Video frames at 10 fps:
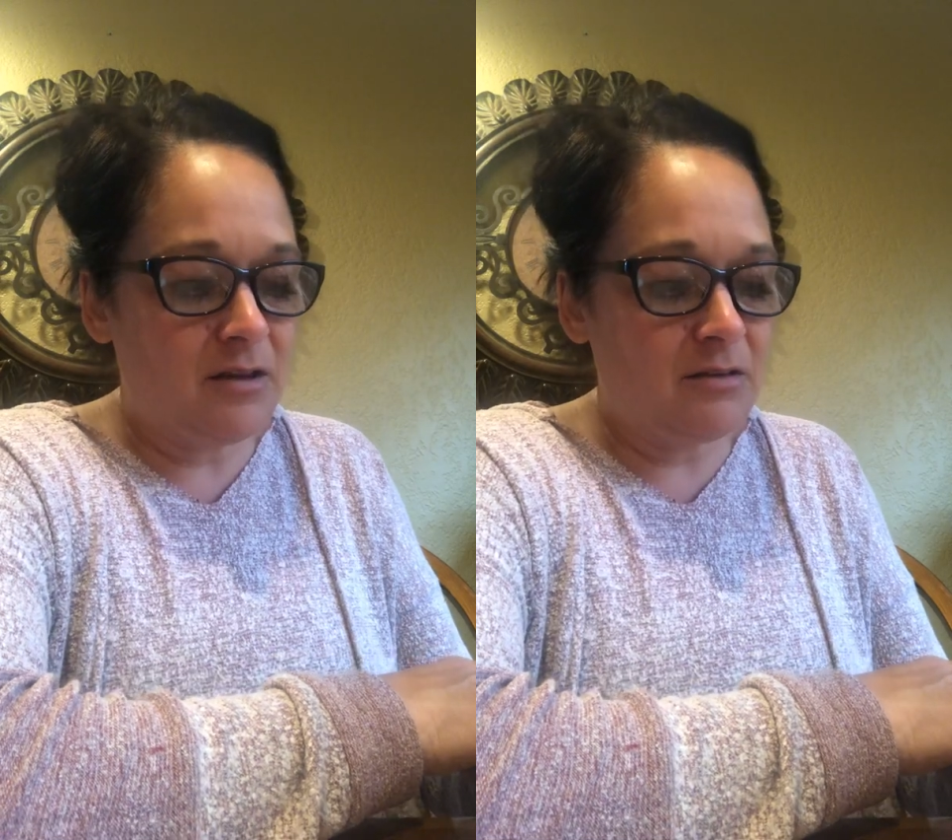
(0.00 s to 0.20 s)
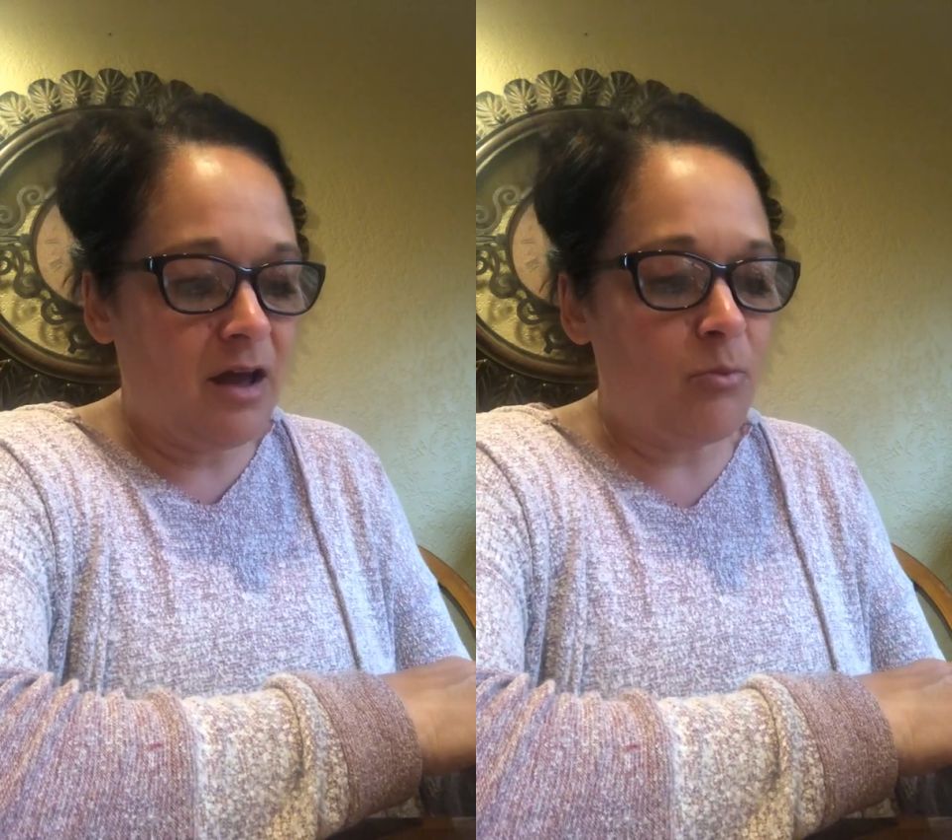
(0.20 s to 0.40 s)

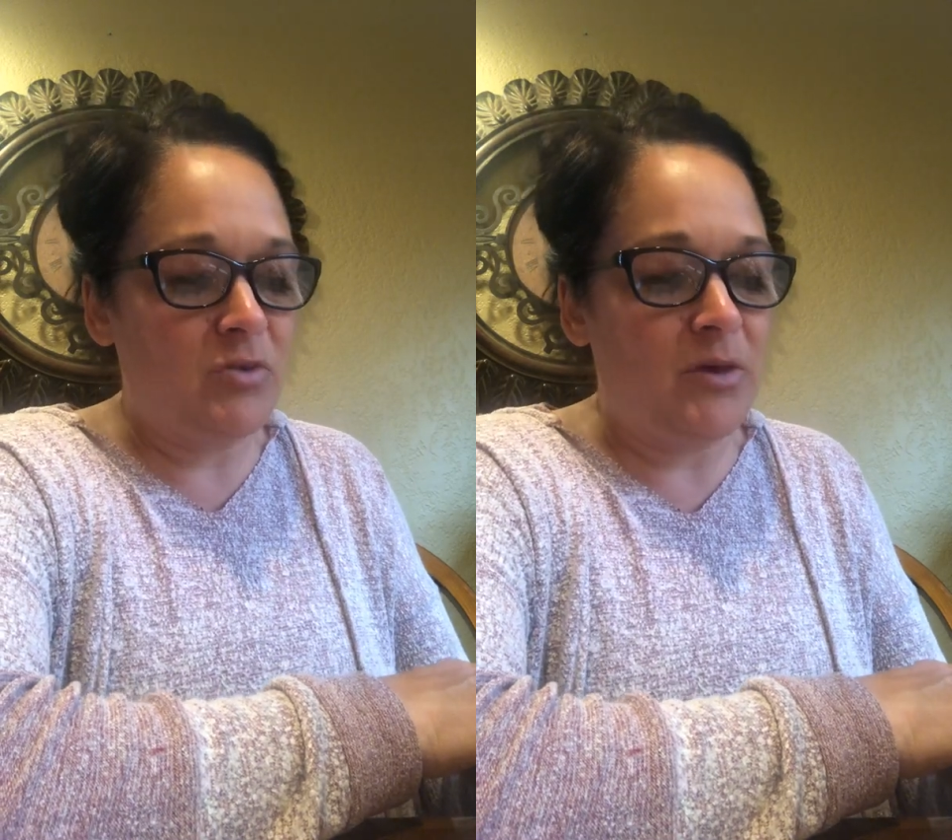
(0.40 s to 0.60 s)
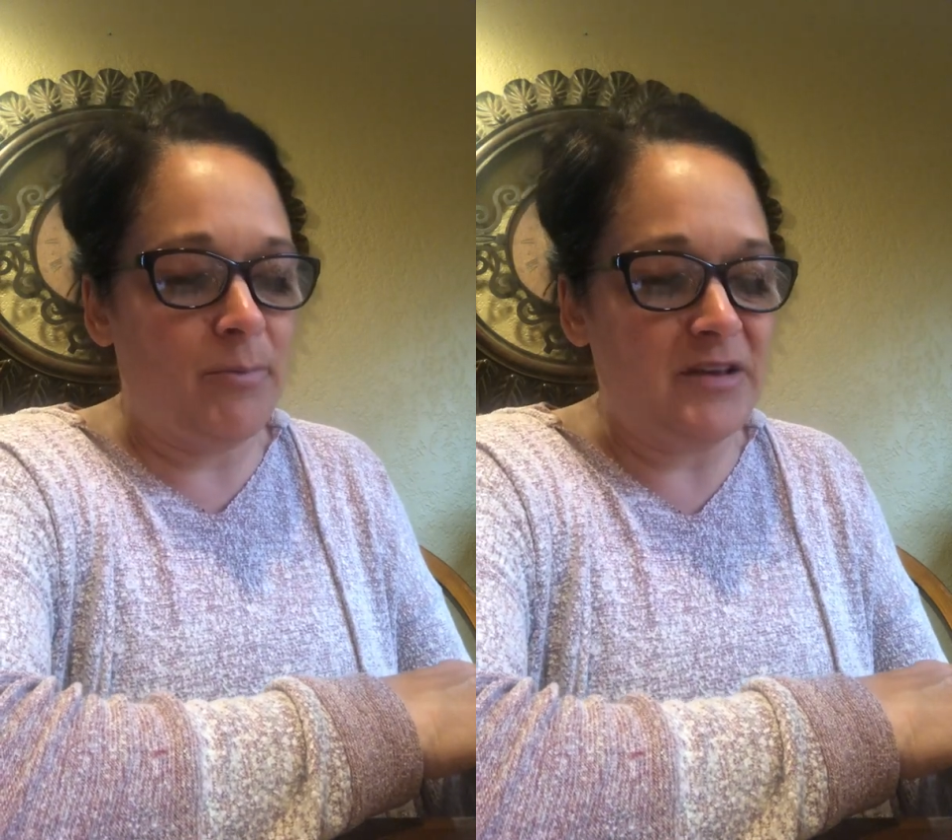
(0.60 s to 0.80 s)
"Not when
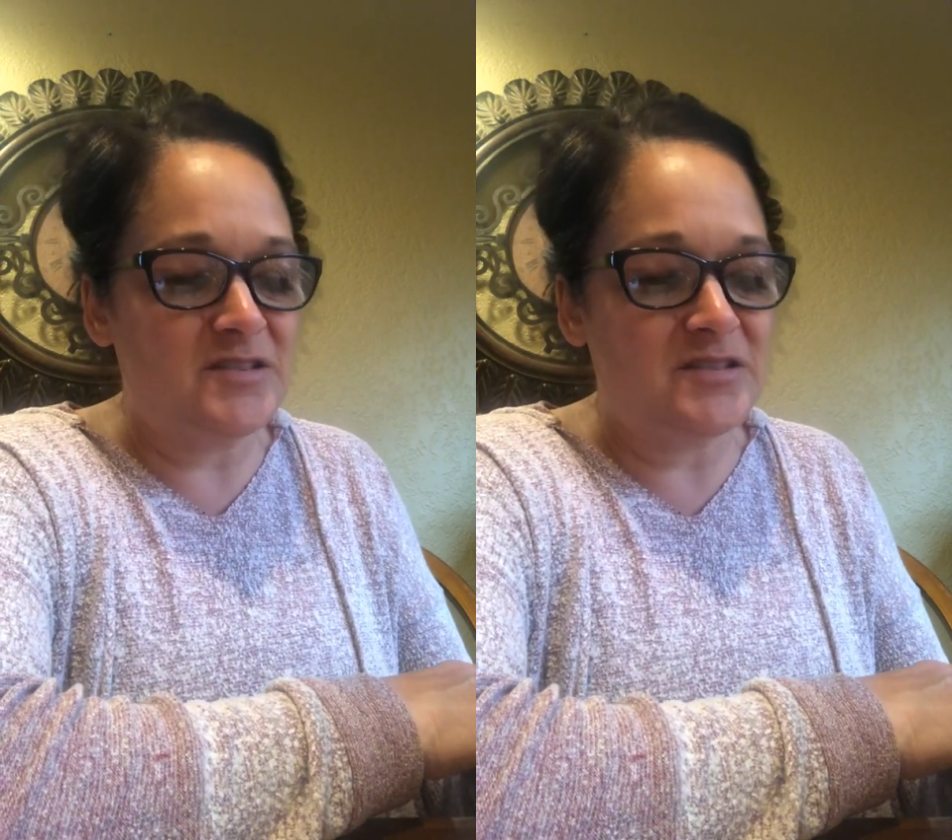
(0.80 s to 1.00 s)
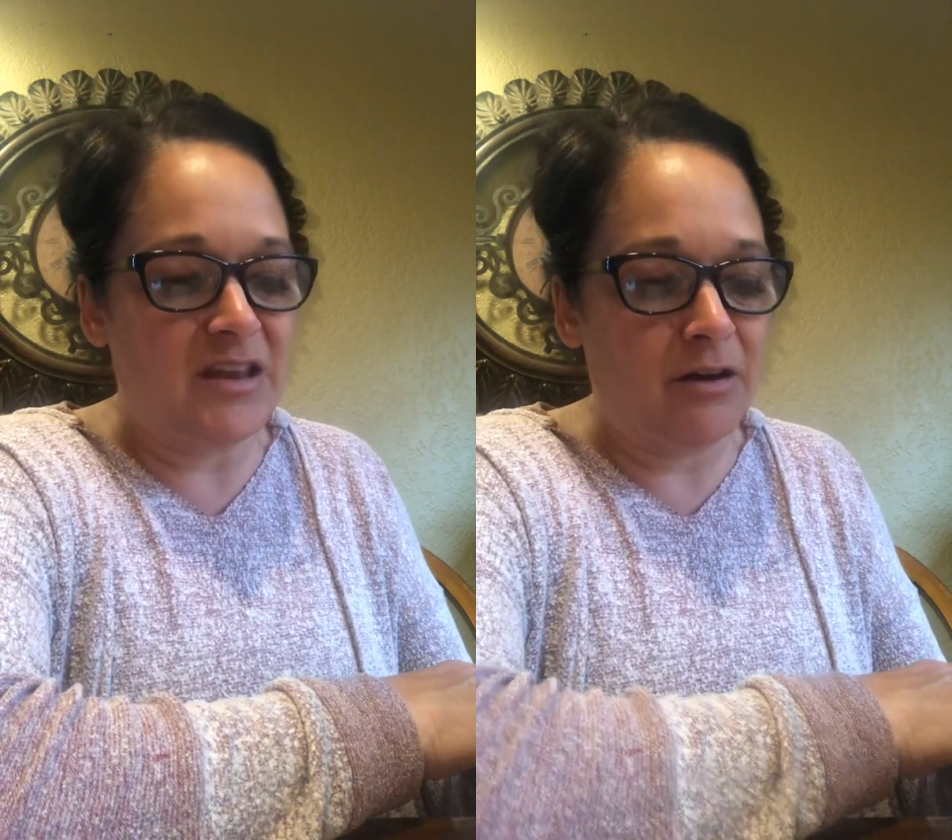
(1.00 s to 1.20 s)
the bus
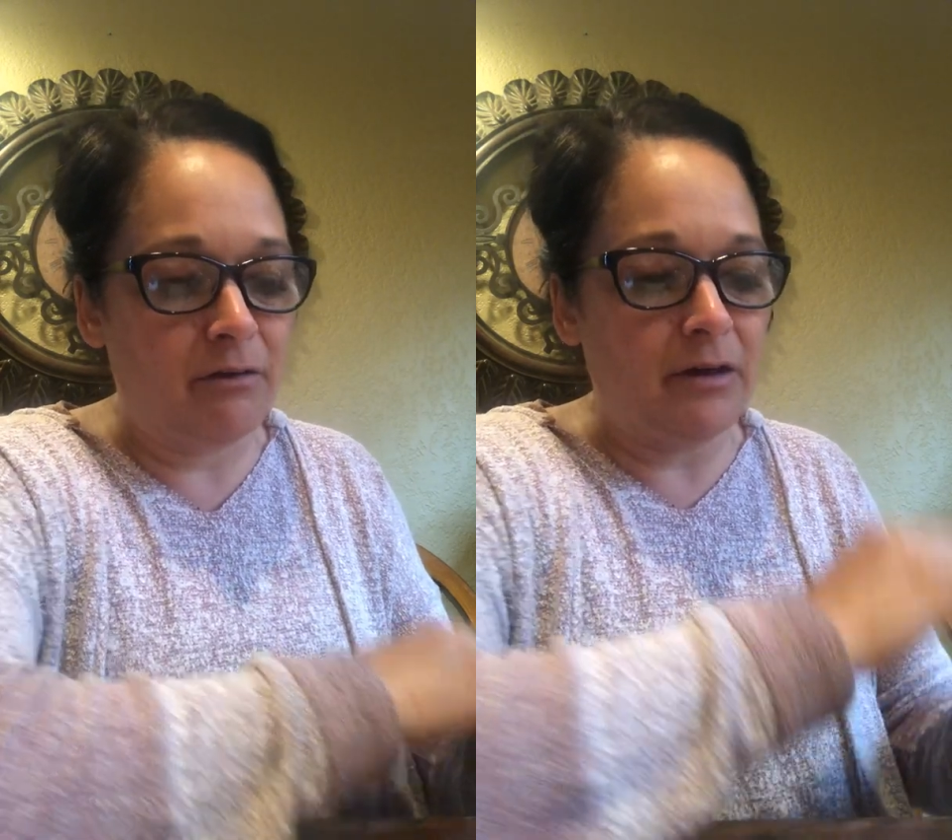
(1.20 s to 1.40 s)
is here.